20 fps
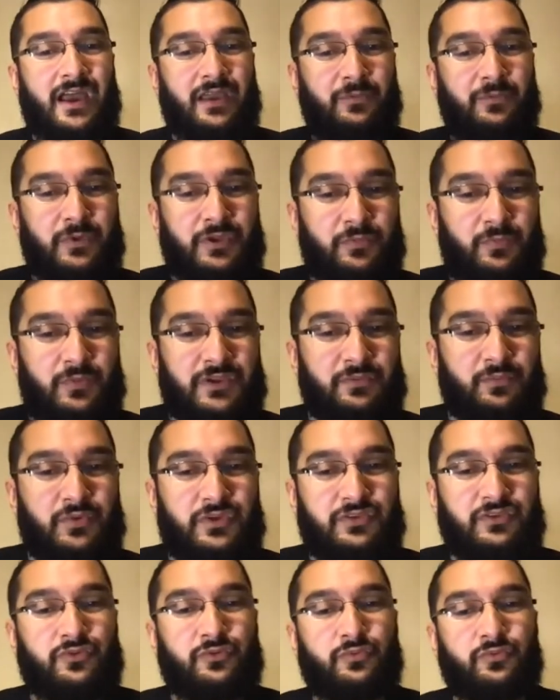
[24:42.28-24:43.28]
we
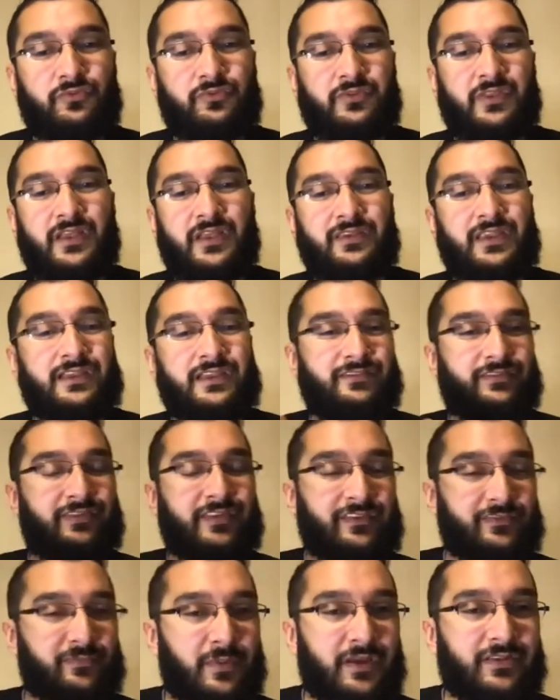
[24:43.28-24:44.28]
use, not to say
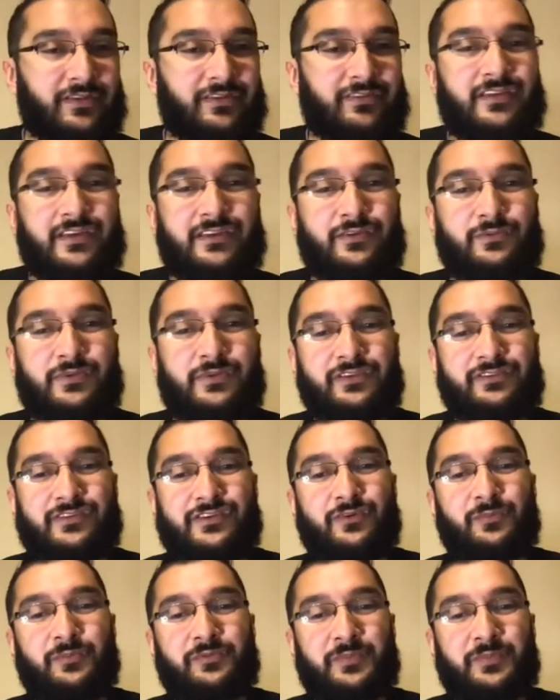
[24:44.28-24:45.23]
smiling is not unique to humans,